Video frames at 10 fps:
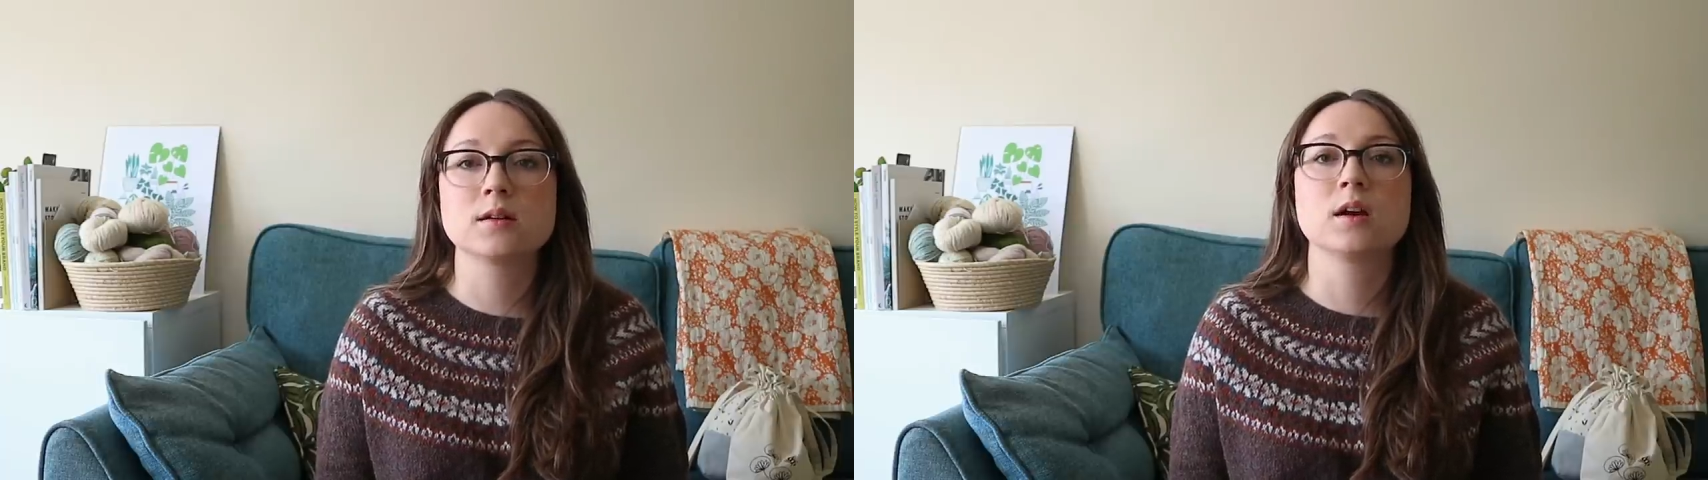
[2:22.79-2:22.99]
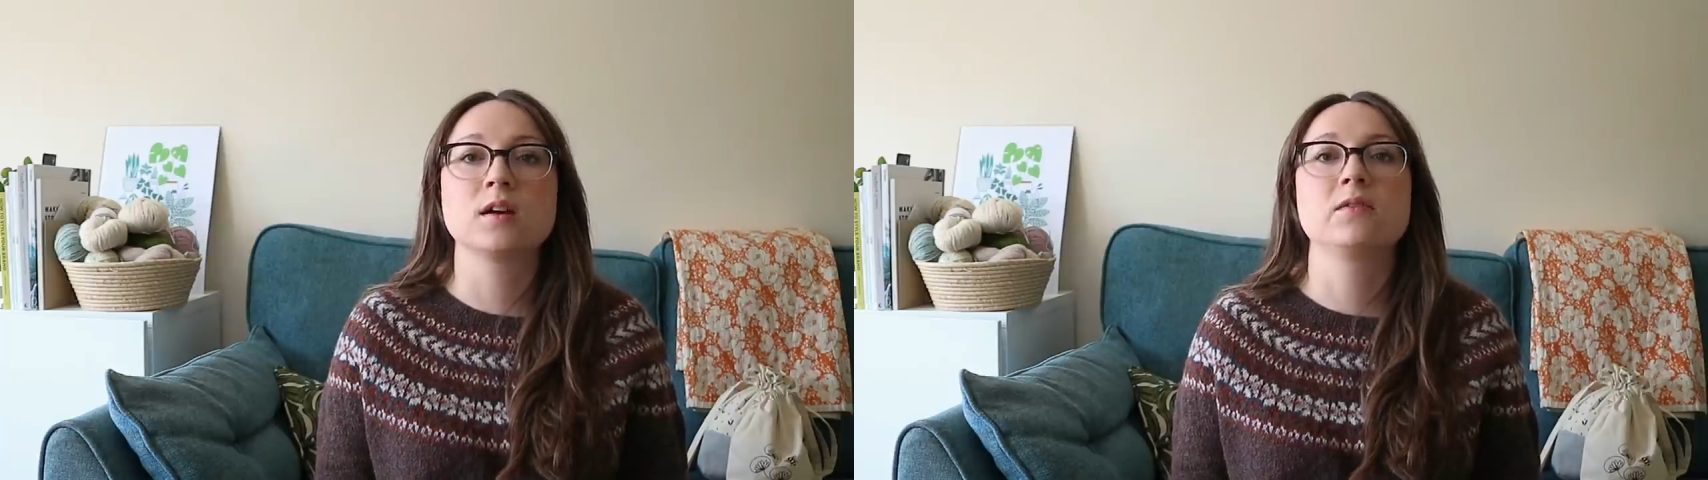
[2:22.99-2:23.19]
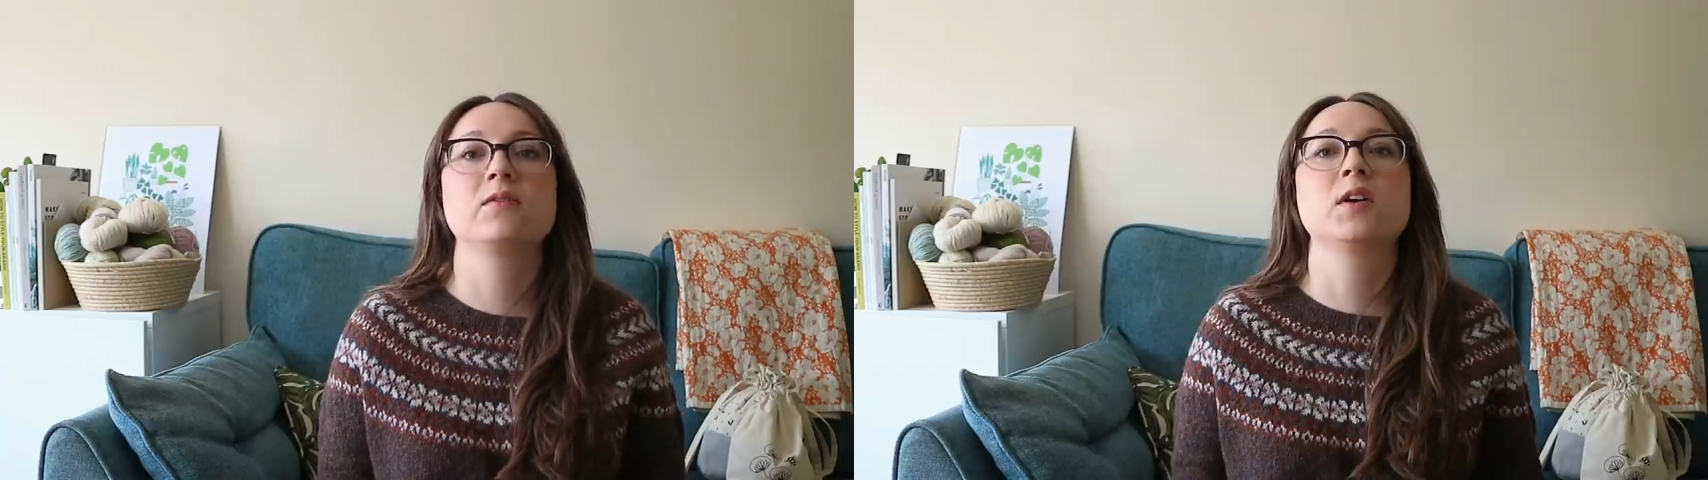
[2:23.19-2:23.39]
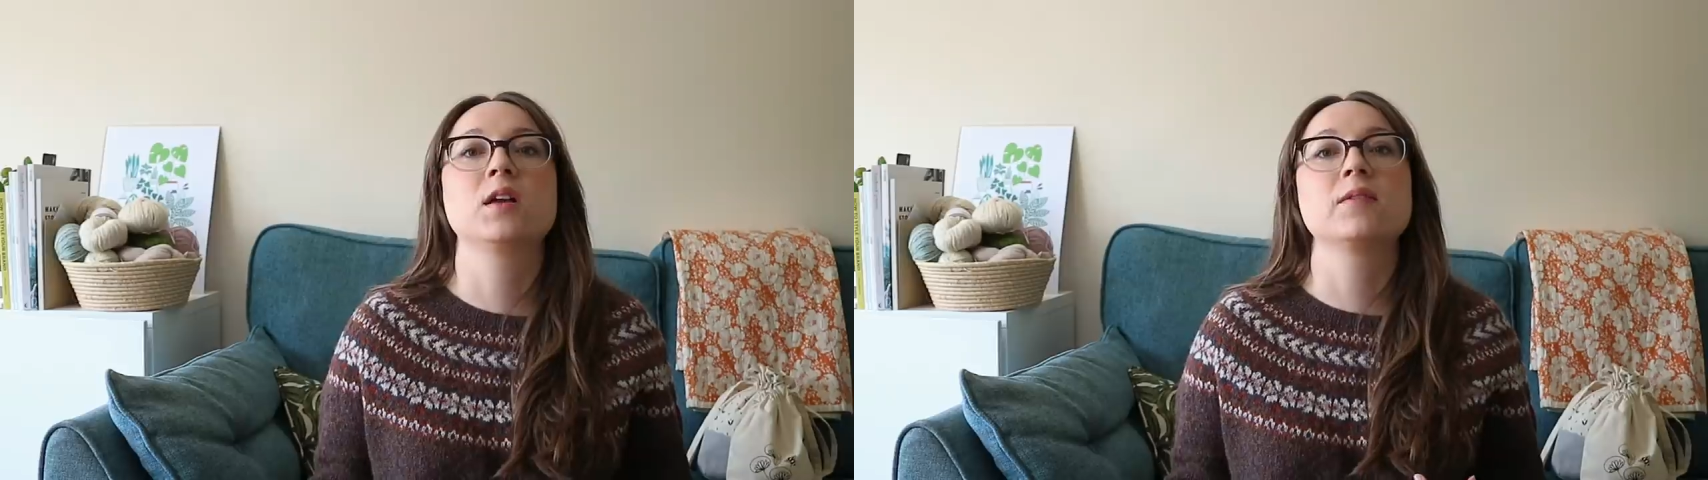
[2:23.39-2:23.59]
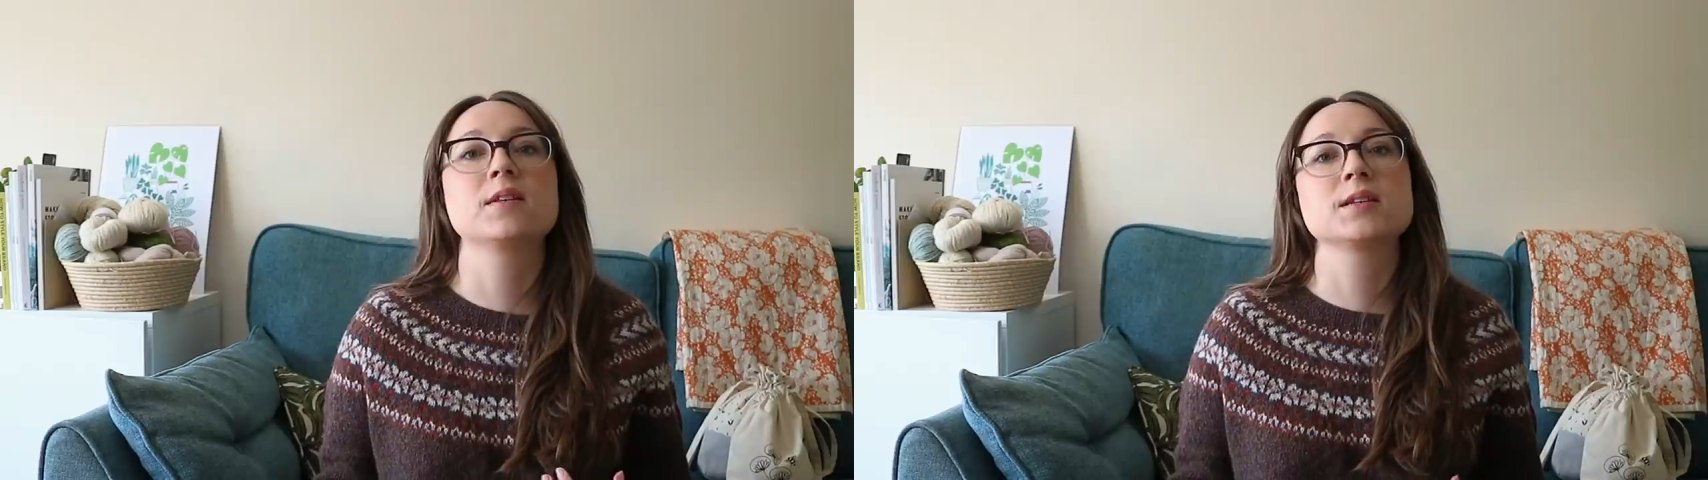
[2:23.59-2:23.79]
So like I feel
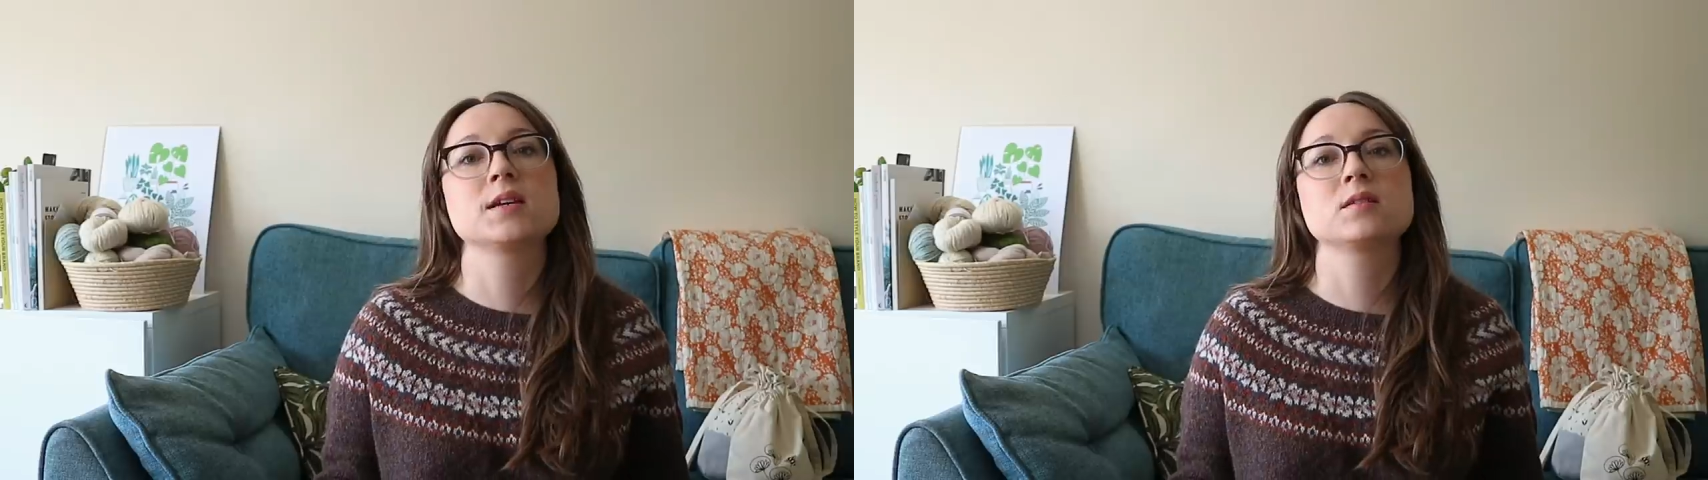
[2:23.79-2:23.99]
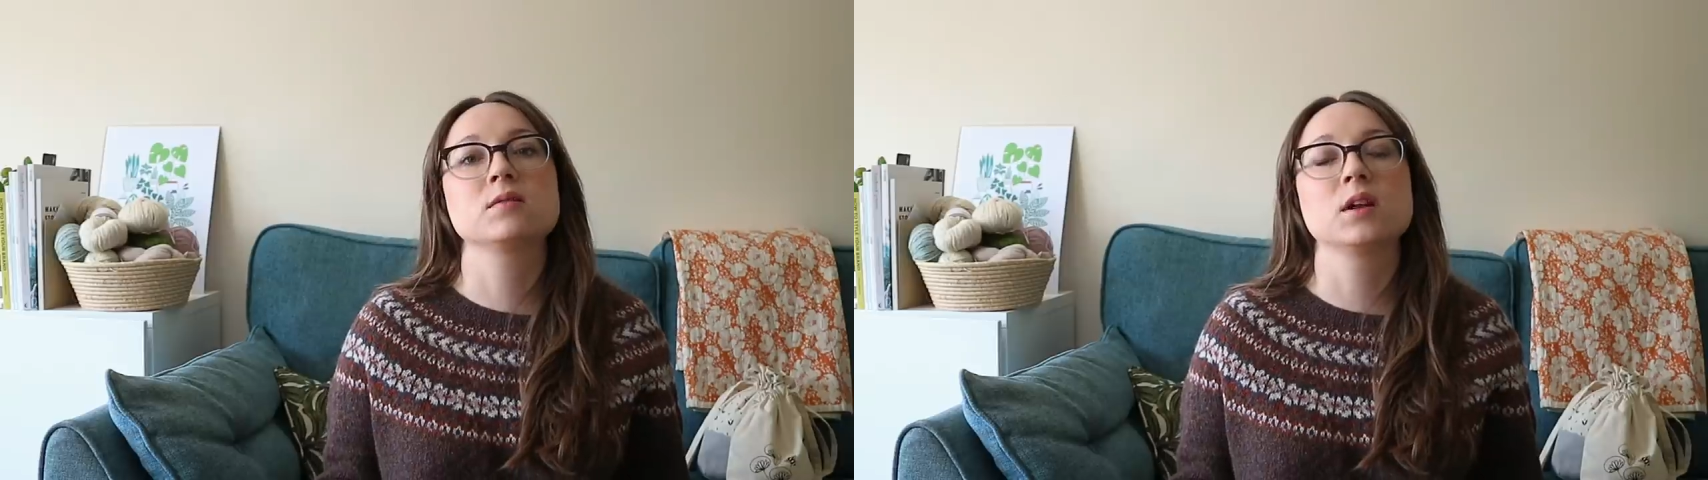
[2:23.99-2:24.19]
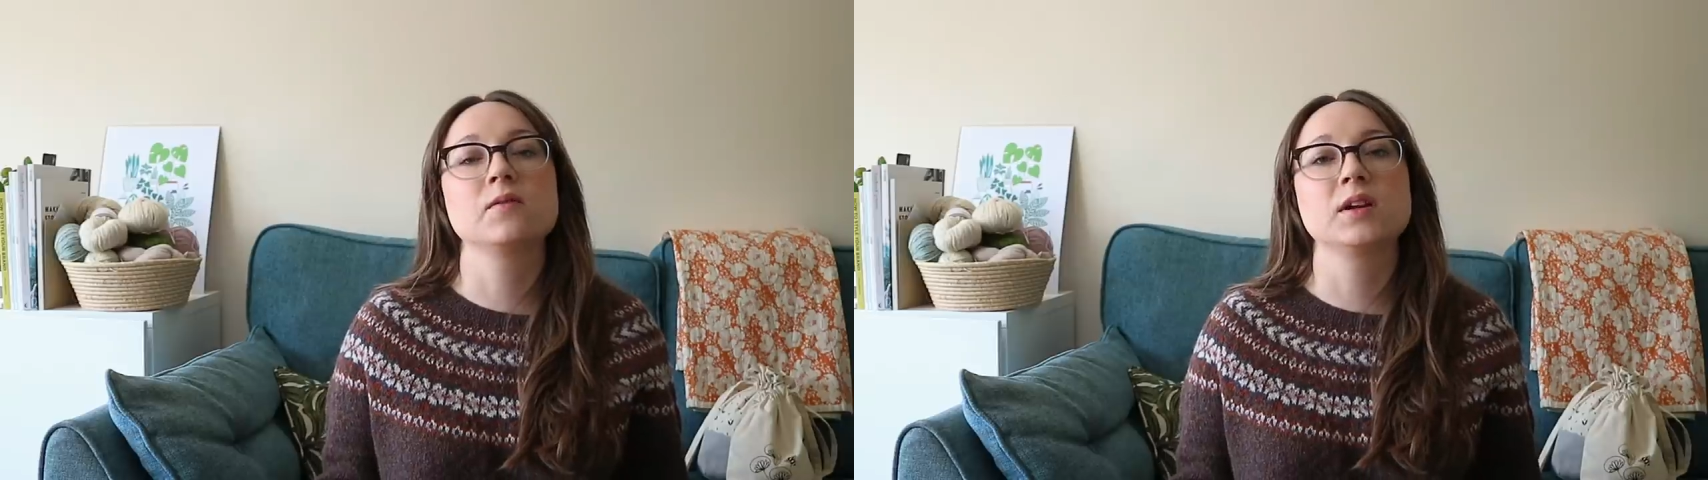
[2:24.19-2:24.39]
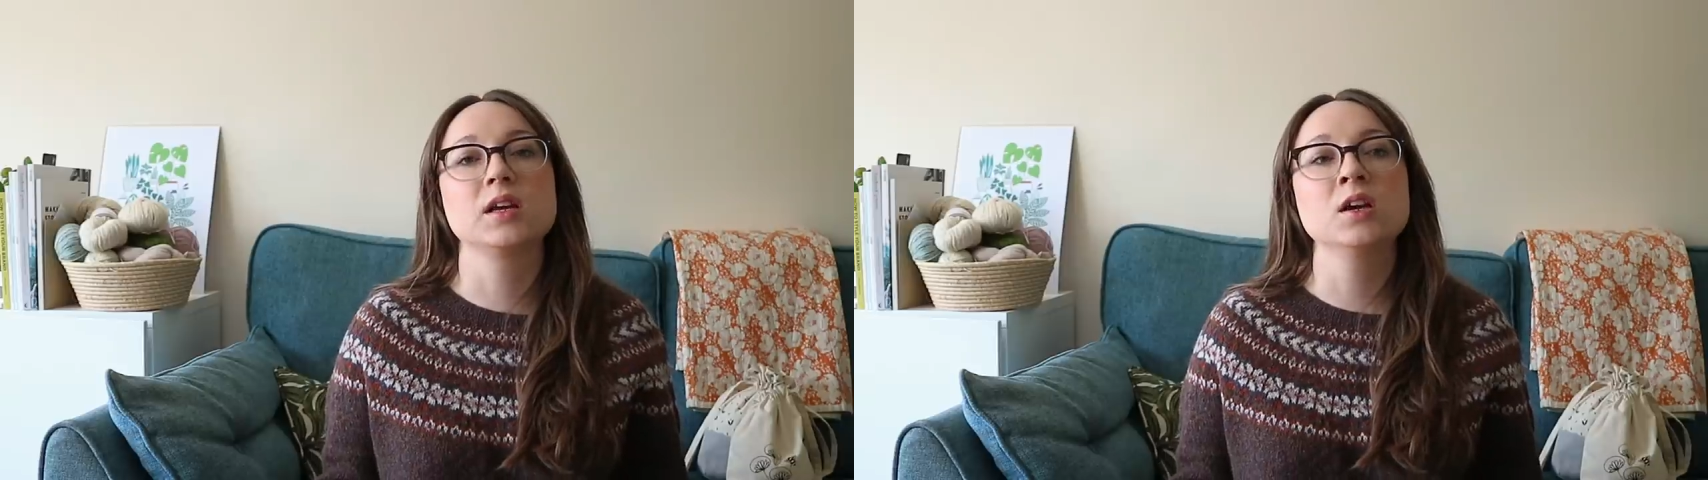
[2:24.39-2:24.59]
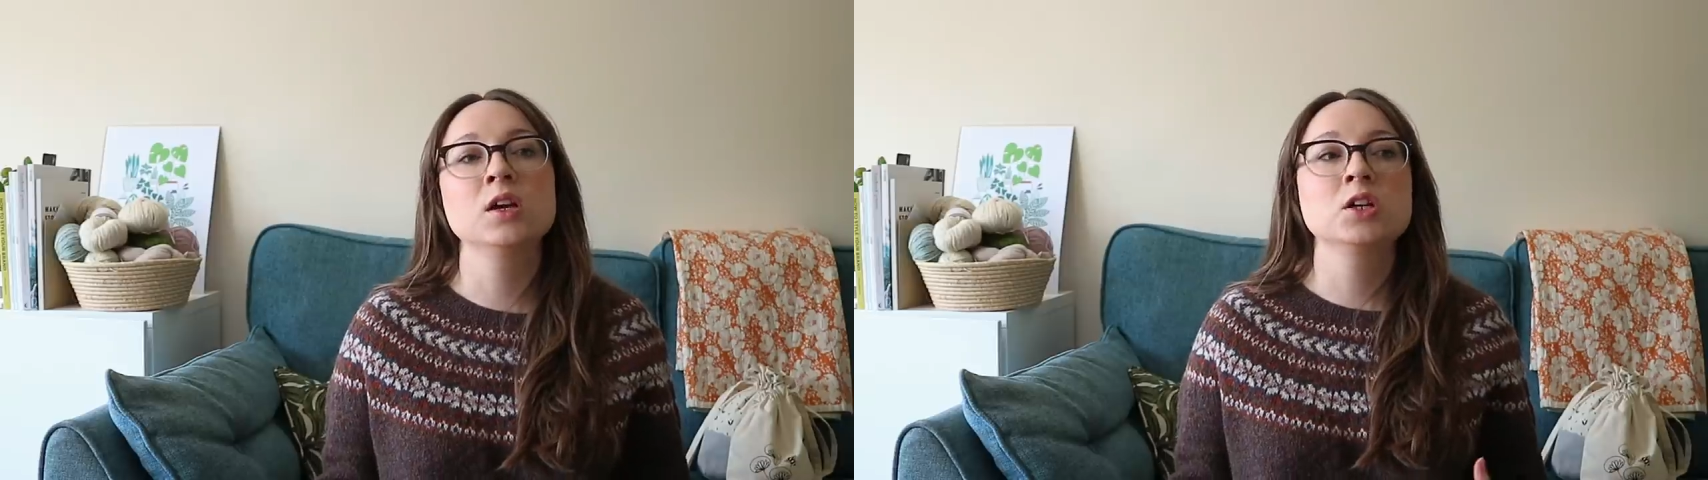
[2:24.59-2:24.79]
like this has a lovely